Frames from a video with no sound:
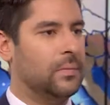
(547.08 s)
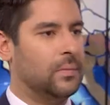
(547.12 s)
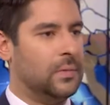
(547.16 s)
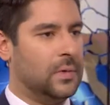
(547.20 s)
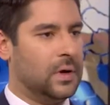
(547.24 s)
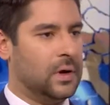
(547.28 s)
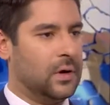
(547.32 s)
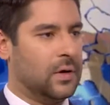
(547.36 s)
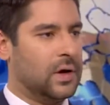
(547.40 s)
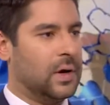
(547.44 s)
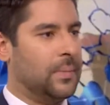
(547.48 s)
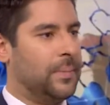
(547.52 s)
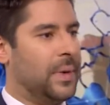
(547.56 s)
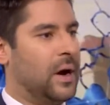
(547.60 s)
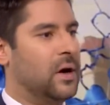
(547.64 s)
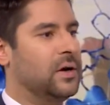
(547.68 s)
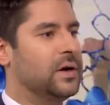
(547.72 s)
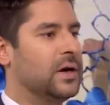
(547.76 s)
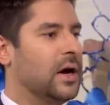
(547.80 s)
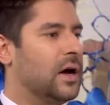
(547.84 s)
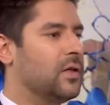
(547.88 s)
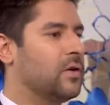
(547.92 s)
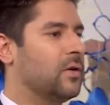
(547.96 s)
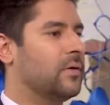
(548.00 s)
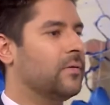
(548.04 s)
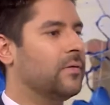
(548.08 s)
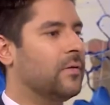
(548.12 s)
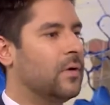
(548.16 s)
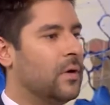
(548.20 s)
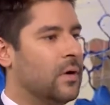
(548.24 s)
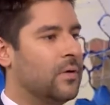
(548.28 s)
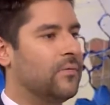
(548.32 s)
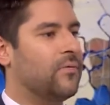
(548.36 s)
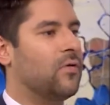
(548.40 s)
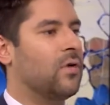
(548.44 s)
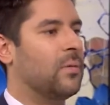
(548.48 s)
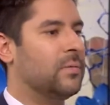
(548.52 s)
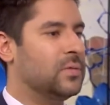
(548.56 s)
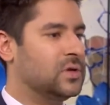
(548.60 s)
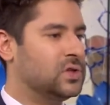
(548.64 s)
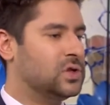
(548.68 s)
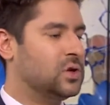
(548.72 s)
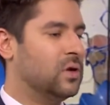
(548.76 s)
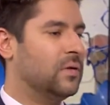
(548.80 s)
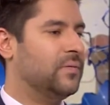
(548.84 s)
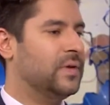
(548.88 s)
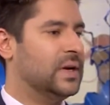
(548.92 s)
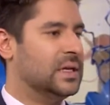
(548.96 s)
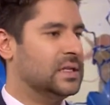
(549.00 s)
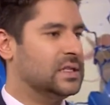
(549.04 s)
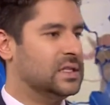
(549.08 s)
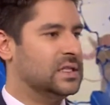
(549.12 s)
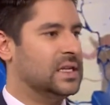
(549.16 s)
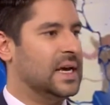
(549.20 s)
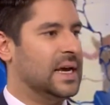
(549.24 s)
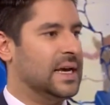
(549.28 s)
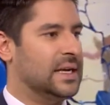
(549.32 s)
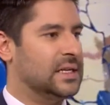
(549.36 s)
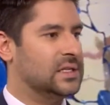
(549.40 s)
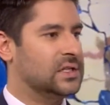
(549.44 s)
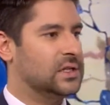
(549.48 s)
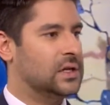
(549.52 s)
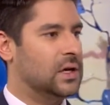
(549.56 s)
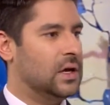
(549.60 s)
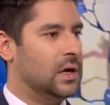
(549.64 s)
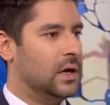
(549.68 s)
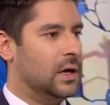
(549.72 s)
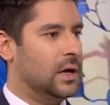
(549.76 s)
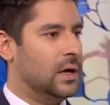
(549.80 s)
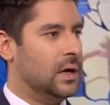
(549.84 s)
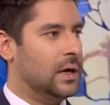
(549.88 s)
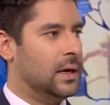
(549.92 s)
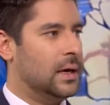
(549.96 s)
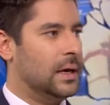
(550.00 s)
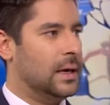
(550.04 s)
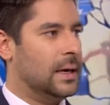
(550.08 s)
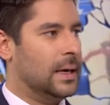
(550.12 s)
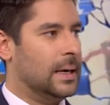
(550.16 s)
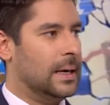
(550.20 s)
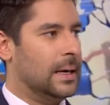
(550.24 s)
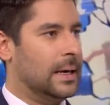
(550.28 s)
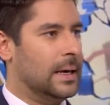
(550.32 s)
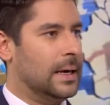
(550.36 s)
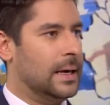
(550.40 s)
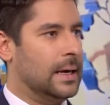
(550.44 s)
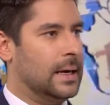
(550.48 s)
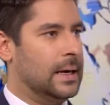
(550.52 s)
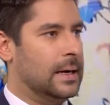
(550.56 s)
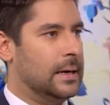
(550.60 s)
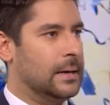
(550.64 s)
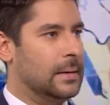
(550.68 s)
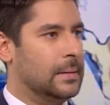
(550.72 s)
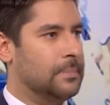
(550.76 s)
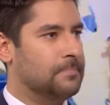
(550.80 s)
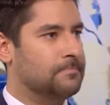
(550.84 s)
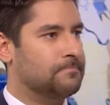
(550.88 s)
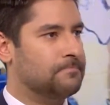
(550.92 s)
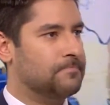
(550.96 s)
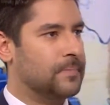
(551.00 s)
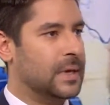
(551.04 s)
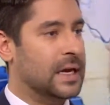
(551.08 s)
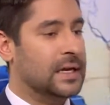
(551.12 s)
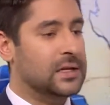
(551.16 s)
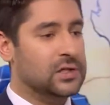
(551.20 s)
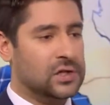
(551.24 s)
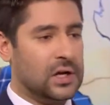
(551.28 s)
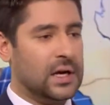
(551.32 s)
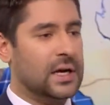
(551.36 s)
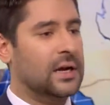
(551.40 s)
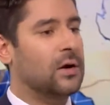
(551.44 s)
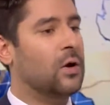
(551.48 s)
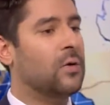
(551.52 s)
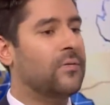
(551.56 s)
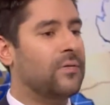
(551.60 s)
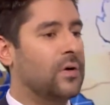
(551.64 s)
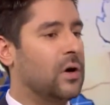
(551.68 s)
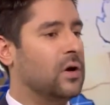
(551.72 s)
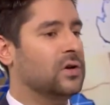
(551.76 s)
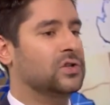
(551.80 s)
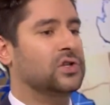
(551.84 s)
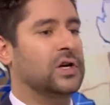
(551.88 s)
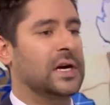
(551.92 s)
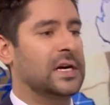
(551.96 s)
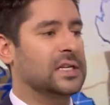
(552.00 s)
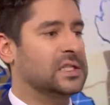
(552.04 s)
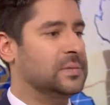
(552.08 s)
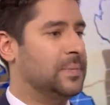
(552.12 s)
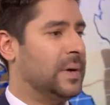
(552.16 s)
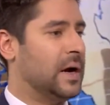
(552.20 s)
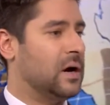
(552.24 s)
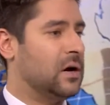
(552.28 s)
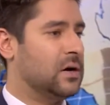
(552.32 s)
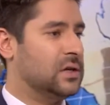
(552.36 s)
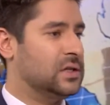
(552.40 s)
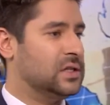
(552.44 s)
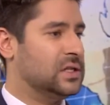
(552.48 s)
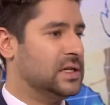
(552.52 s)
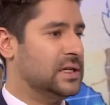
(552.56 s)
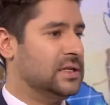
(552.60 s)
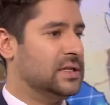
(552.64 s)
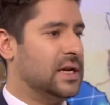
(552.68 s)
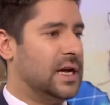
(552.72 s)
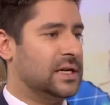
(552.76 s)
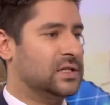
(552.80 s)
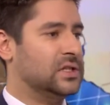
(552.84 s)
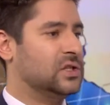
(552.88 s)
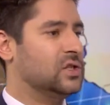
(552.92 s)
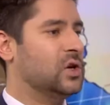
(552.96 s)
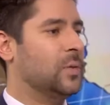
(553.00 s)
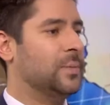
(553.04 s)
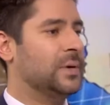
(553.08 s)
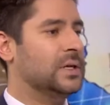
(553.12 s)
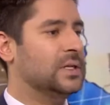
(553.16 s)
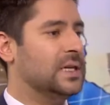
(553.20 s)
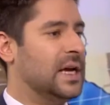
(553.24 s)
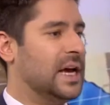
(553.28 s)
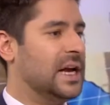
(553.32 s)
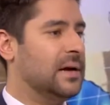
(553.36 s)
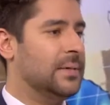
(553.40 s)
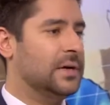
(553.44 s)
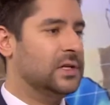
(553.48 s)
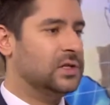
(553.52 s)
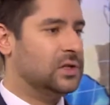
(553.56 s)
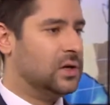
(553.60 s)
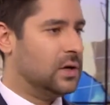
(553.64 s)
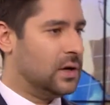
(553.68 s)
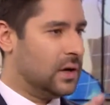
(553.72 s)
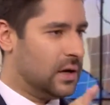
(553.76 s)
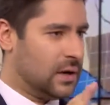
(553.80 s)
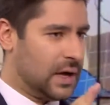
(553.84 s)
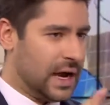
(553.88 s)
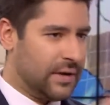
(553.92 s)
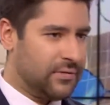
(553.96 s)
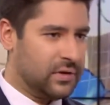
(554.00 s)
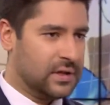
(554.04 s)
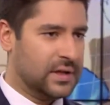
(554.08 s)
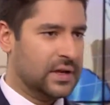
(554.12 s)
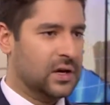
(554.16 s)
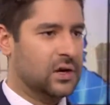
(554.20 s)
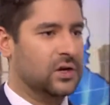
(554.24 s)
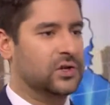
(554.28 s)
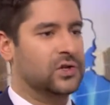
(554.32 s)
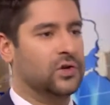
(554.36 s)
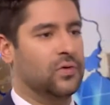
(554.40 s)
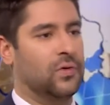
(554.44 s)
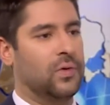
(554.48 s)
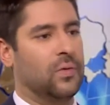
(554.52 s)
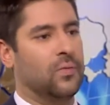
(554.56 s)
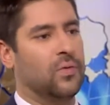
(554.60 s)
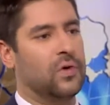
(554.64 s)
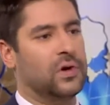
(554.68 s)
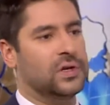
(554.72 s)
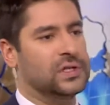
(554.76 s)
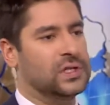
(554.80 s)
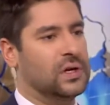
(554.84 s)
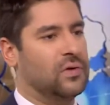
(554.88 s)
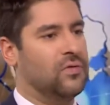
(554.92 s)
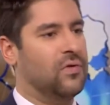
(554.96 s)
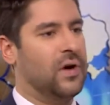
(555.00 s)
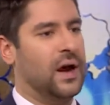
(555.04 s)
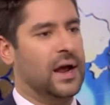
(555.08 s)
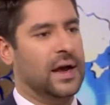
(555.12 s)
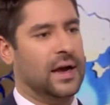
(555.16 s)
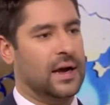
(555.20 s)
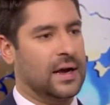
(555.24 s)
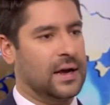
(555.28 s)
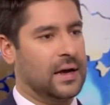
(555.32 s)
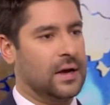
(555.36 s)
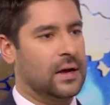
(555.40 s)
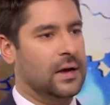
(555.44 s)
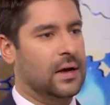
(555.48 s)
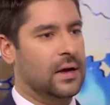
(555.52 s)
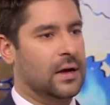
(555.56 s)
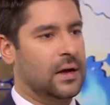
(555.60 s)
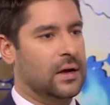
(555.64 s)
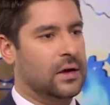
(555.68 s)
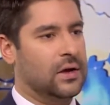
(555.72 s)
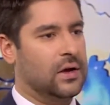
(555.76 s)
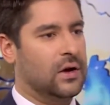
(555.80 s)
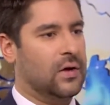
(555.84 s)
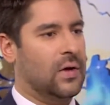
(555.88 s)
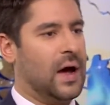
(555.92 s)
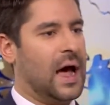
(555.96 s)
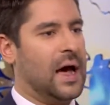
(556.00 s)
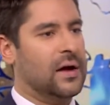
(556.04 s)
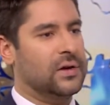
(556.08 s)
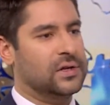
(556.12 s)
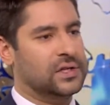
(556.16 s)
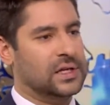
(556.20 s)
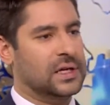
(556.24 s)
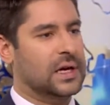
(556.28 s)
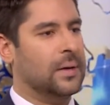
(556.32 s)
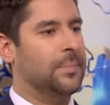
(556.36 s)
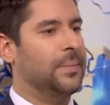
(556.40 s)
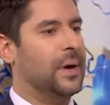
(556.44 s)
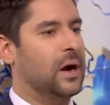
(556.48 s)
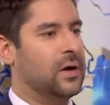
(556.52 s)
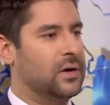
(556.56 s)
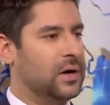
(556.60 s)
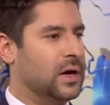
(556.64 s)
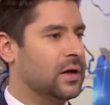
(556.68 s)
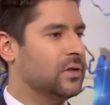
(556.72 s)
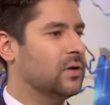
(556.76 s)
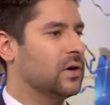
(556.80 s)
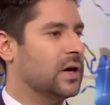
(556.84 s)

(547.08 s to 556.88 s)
you know compared to other former Soviet states in in, in overall transparency, not just open data, but everything you're doing, where does it rank? You know, how does it compare to other